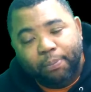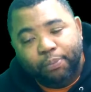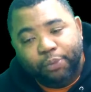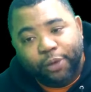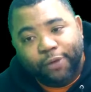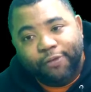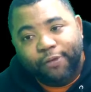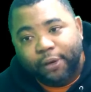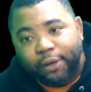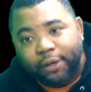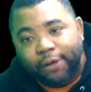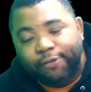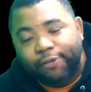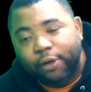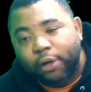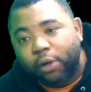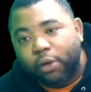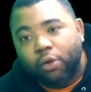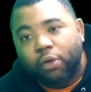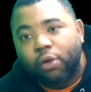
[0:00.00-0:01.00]
different
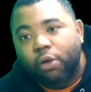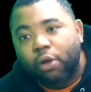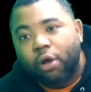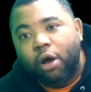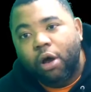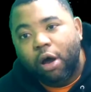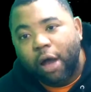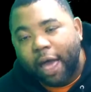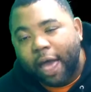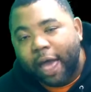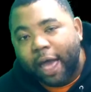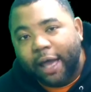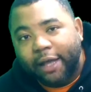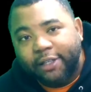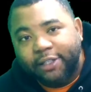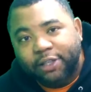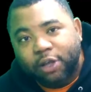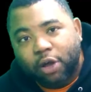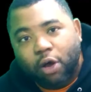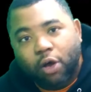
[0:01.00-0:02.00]
local
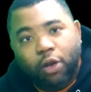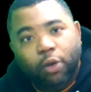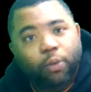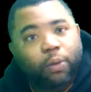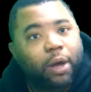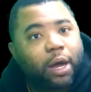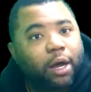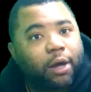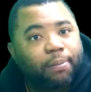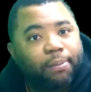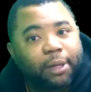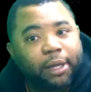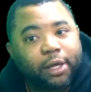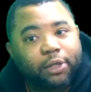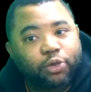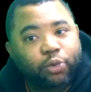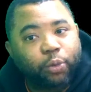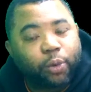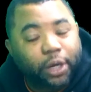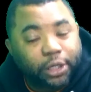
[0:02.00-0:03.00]
acts all around,
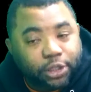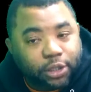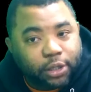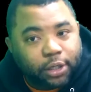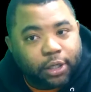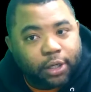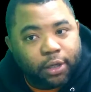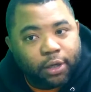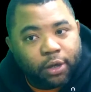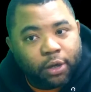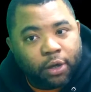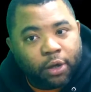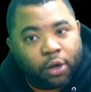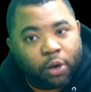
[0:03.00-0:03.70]
because originally